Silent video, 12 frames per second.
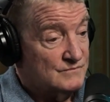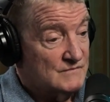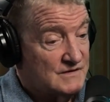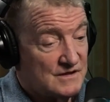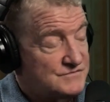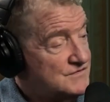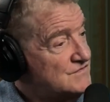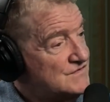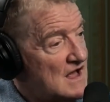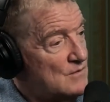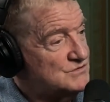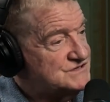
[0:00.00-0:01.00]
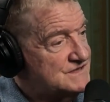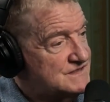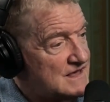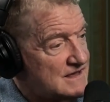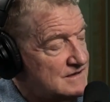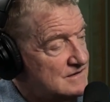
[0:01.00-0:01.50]
it's not what you
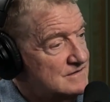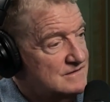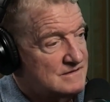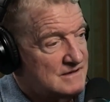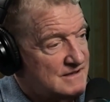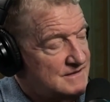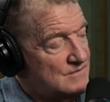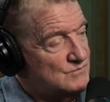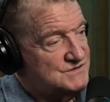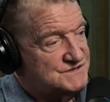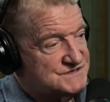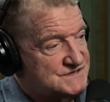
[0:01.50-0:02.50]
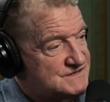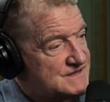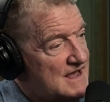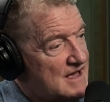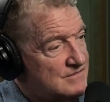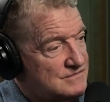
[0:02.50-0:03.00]
think. And then when you sit
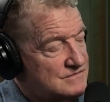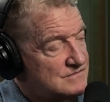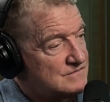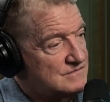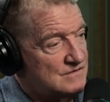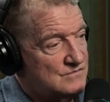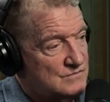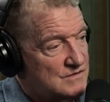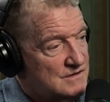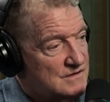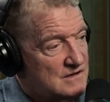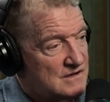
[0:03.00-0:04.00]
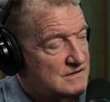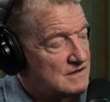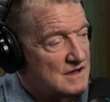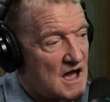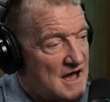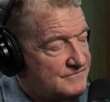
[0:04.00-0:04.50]
down and,
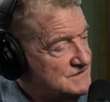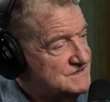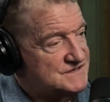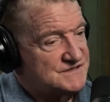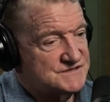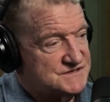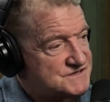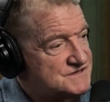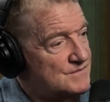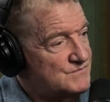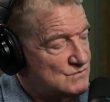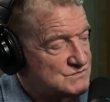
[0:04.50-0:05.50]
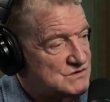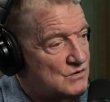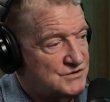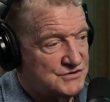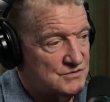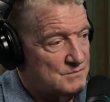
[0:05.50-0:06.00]
obviously this is something that was
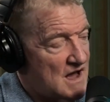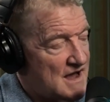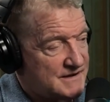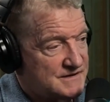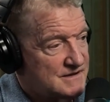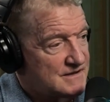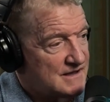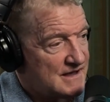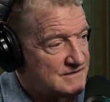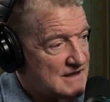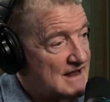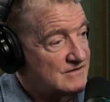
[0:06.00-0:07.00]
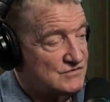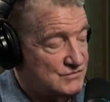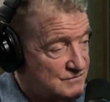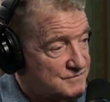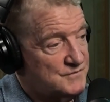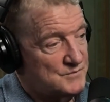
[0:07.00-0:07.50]
on your mind and
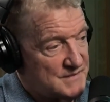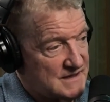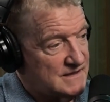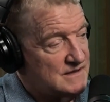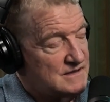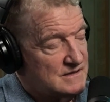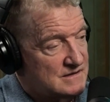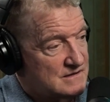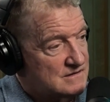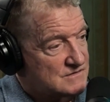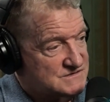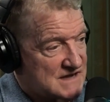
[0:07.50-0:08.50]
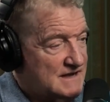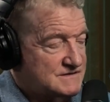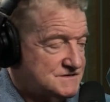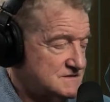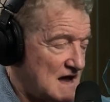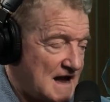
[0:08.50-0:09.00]
good for me. Cause I
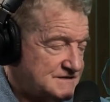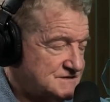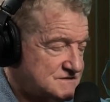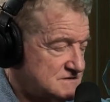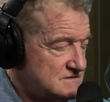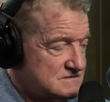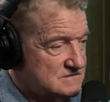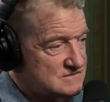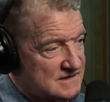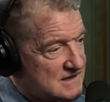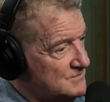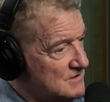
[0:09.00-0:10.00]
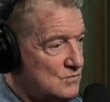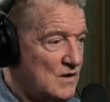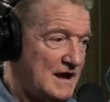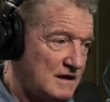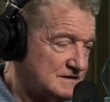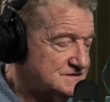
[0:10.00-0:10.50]
just I'm like,
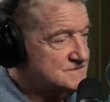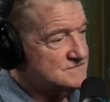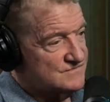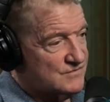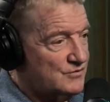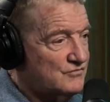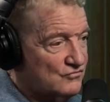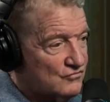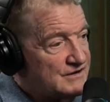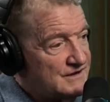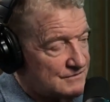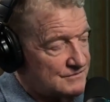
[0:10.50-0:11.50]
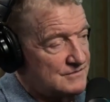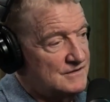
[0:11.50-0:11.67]
wow, it's very real